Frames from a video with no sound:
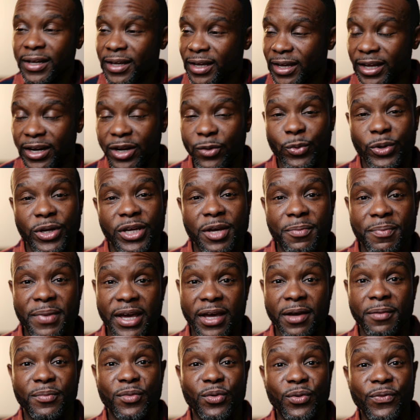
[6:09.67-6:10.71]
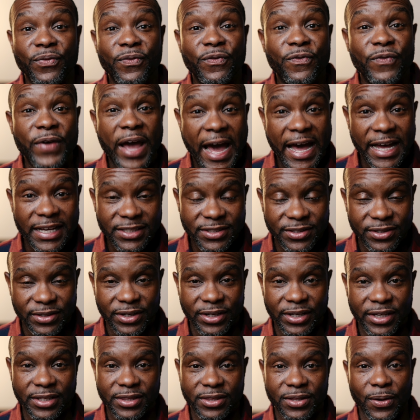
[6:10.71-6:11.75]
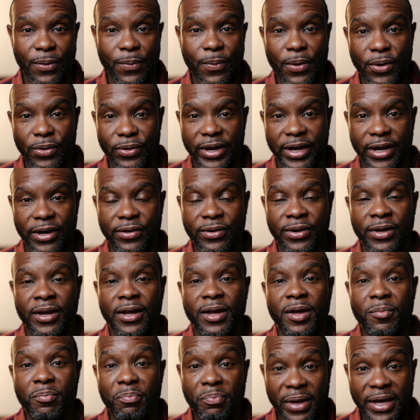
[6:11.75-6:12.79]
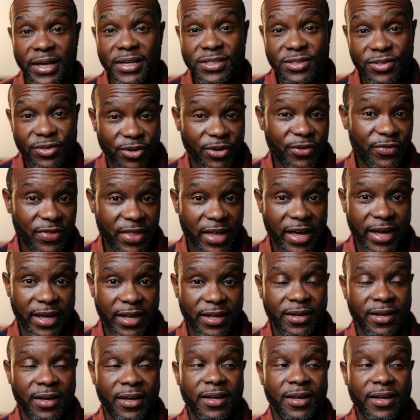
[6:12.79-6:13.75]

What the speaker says: And then we can make a move faster to get the quote out based off that.